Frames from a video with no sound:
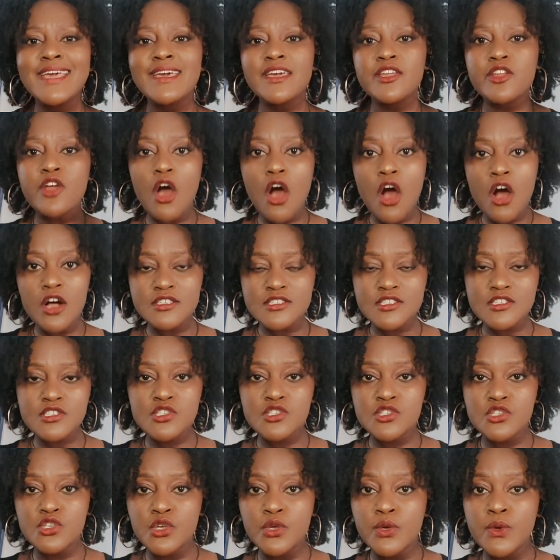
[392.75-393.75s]
it
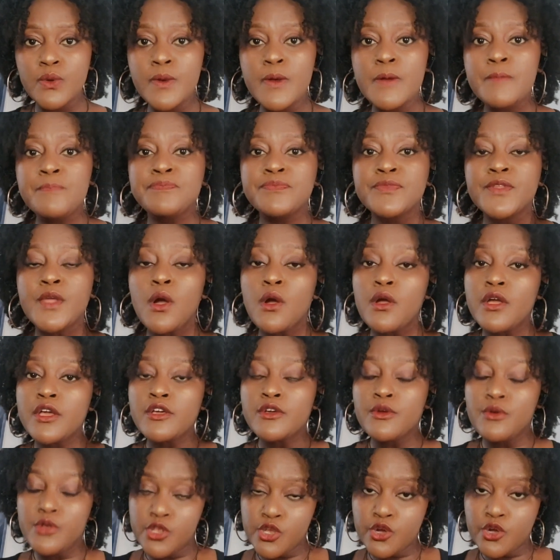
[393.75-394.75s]
asks you
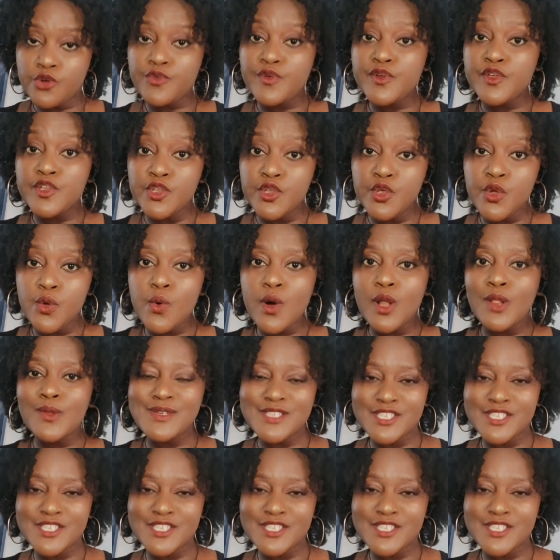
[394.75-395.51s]
your renewal.